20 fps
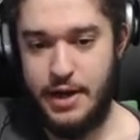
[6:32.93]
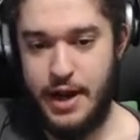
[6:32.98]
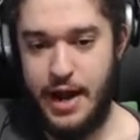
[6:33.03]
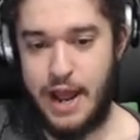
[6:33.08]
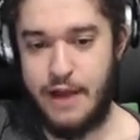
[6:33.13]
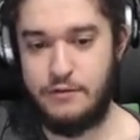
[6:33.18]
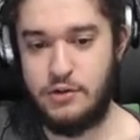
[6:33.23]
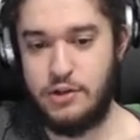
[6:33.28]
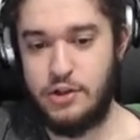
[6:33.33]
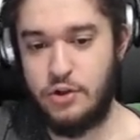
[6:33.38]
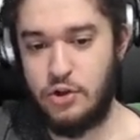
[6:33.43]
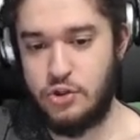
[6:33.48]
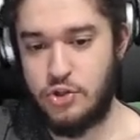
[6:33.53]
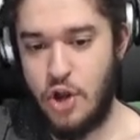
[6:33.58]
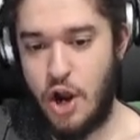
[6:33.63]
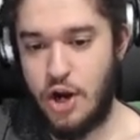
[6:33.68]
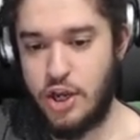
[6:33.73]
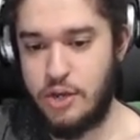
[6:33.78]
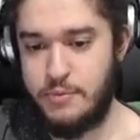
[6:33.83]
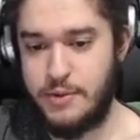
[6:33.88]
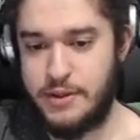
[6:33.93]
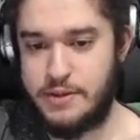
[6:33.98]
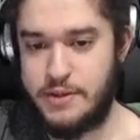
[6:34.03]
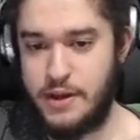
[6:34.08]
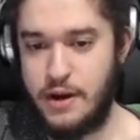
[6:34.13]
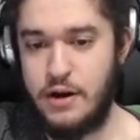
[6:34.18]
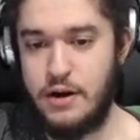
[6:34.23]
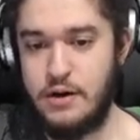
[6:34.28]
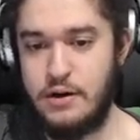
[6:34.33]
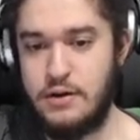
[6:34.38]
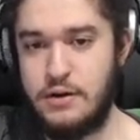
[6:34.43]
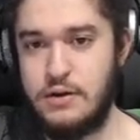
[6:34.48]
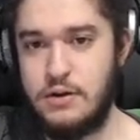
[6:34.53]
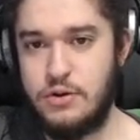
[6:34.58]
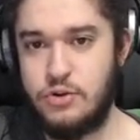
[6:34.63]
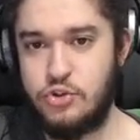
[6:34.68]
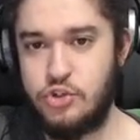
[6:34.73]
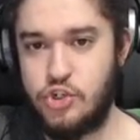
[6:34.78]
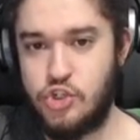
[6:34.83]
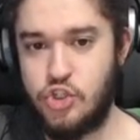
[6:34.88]
have a little document here
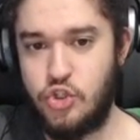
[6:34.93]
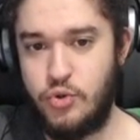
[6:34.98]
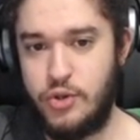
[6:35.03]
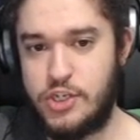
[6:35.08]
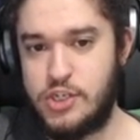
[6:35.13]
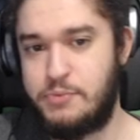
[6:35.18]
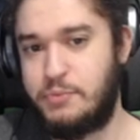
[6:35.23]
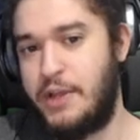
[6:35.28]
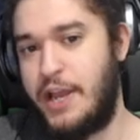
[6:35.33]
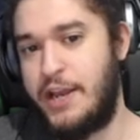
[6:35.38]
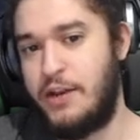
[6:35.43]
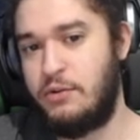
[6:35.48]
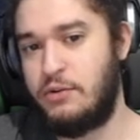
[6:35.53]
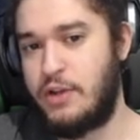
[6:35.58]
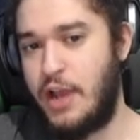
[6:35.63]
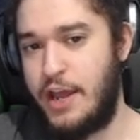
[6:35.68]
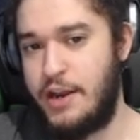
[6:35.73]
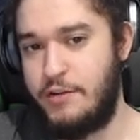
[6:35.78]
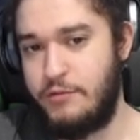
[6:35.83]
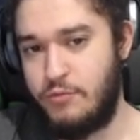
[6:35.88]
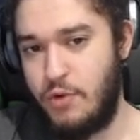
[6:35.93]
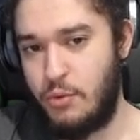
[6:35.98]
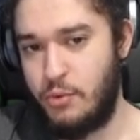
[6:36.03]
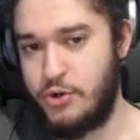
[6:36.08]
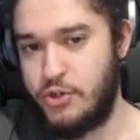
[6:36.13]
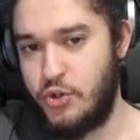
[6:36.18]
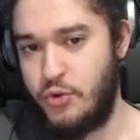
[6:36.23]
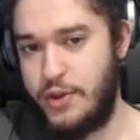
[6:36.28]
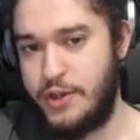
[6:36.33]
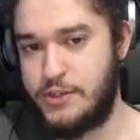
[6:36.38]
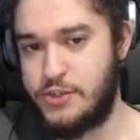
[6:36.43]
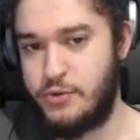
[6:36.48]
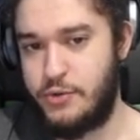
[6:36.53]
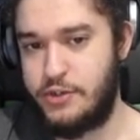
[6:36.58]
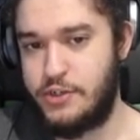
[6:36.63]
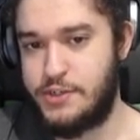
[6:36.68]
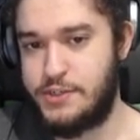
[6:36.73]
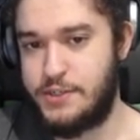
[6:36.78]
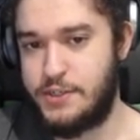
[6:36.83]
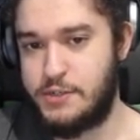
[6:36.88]
just to explain kind of what we're doing. So we
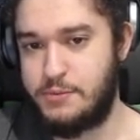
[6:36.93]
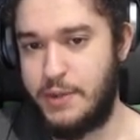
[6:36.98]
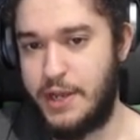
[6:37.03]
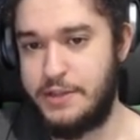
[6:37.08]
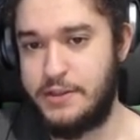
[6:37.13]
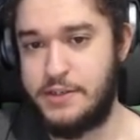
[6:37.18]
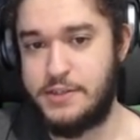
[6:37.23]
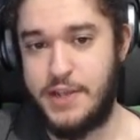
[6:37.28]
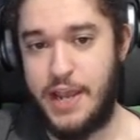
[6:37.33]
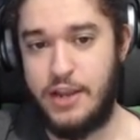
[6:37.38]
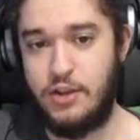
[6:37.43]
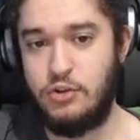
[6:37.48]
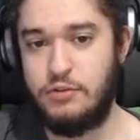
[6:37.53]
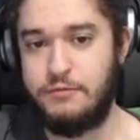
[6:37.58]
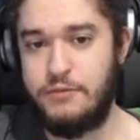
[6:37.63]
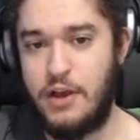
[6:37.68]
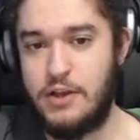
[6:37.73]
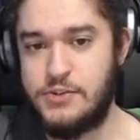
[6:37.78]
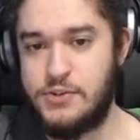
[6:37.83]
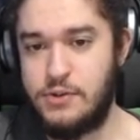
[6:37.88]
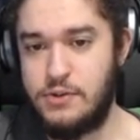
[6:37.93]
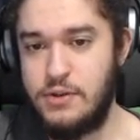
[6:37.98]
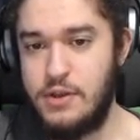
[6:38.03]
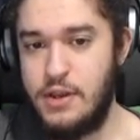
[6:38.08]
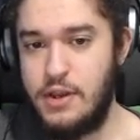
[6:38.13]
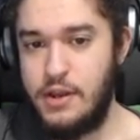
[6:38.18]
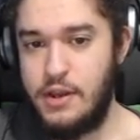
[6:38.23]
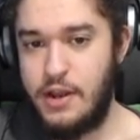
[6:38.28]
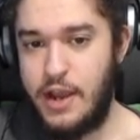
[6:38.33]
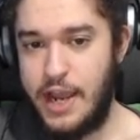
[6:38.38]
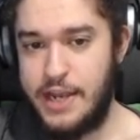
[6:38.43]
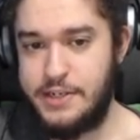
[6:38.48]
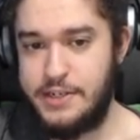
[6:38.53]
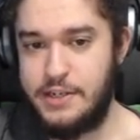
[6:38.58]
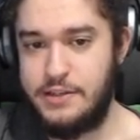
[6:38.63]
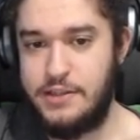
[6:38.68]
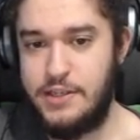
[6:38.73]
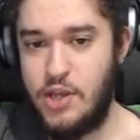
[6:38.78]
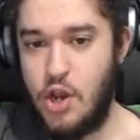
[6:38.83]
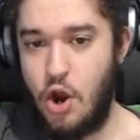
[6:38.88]
just explained the Tangled Fossil. I did
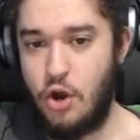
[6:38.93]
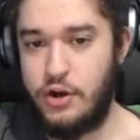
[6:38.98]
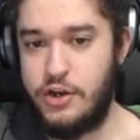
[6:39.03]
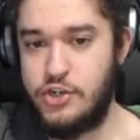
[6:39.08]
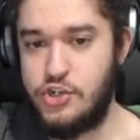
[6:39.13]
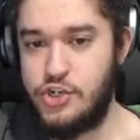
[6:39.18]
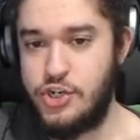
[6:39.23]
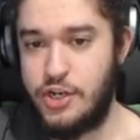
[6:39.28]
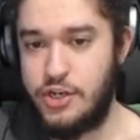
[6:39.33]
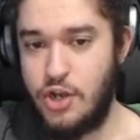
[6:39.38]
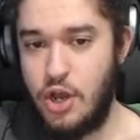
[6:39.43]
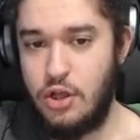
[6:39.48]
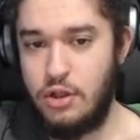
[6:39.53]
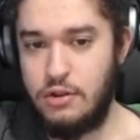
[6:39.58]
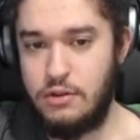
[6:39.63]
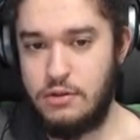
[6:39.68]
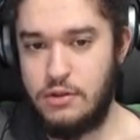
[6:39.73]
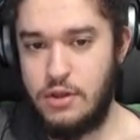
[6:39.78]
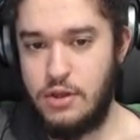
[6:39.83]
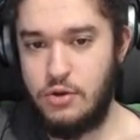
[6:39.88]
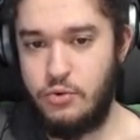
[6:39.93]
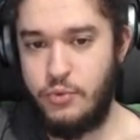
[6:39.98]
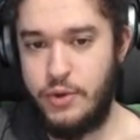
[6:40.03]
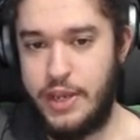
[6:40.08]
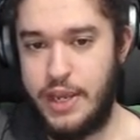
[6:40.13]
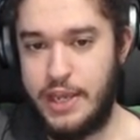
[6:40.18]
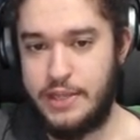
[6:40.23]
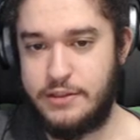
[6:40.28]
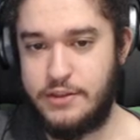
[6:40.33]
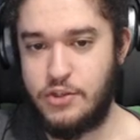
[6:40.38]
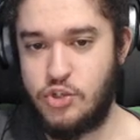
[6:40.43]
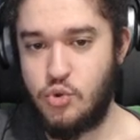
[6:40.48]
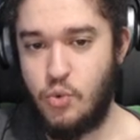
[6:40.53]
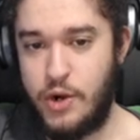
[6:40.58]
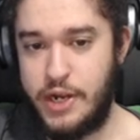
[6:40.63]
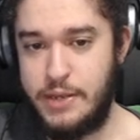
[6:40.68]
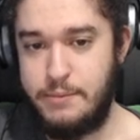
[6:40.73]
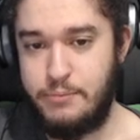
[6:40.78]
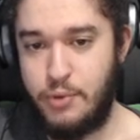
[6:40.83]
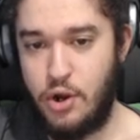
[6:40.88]
the RNG Annul we hit the
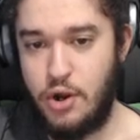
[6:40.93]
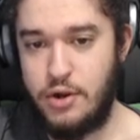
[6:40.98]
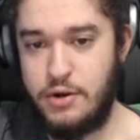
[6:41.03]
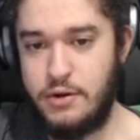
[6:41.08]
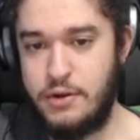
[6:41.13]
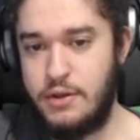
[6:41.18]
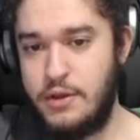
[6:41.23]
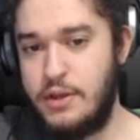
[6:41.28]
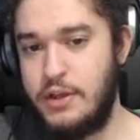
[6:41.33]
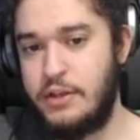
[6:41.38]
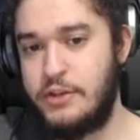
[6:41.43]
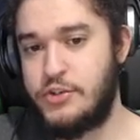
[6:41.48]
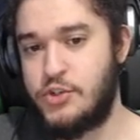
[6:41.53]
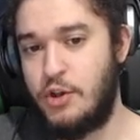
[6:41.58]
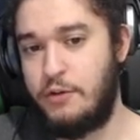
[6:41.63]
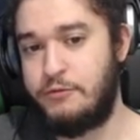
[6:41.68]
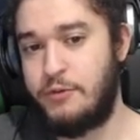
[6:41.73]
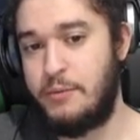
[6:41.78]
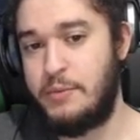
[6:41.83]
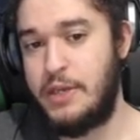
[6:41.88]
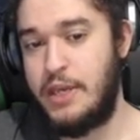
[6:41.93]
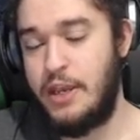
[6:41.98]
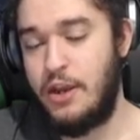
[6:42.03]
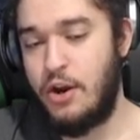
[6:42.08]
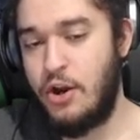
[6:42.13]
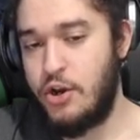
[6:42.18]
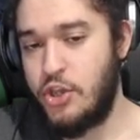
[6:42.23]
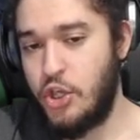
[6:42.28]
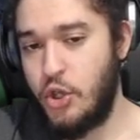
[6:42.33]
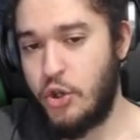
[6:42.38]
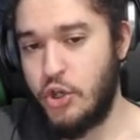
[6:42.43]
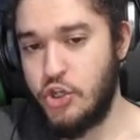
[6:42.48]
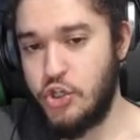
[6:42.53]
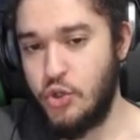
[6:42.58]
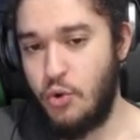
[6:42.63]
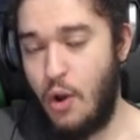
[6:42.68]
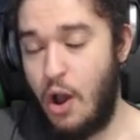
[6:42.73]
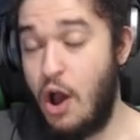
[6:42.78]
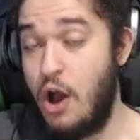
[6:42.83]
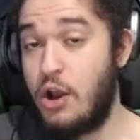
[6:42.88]
20 burn. So from here, you can
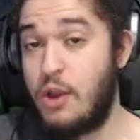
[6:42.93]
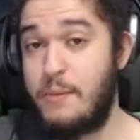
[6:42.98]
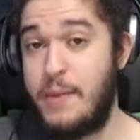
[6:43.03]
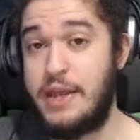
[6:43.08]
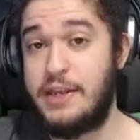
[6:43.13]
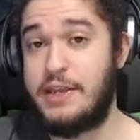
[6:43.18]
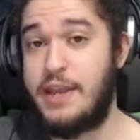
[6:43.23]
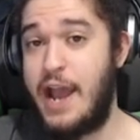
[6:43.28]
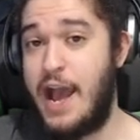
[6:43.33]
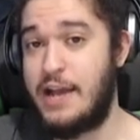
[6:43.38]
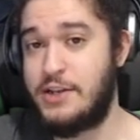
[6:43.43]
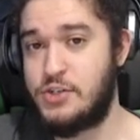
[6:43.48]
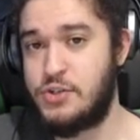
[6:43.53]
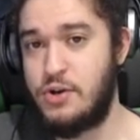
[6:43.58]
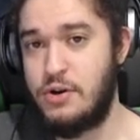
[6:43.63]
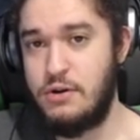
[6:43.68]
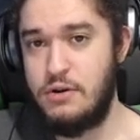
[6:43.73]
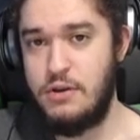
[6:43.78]
do Augment Caster.